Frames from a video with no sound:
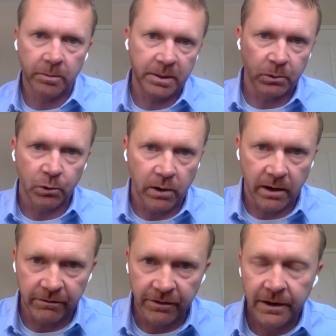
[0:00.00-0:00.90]
and people who
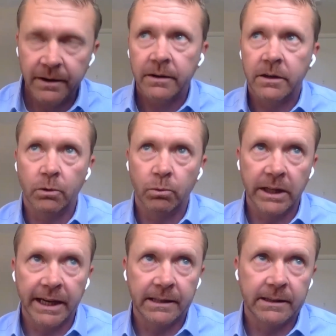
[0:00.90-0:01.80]
have,
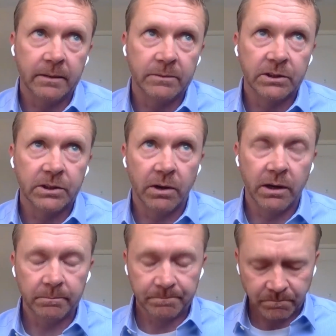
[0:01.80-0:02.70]
relating themes and so
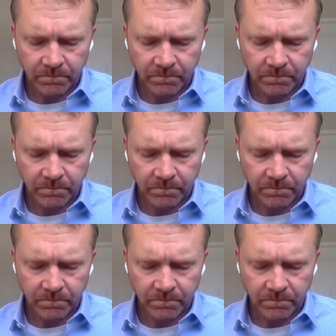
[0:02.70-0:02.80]
on.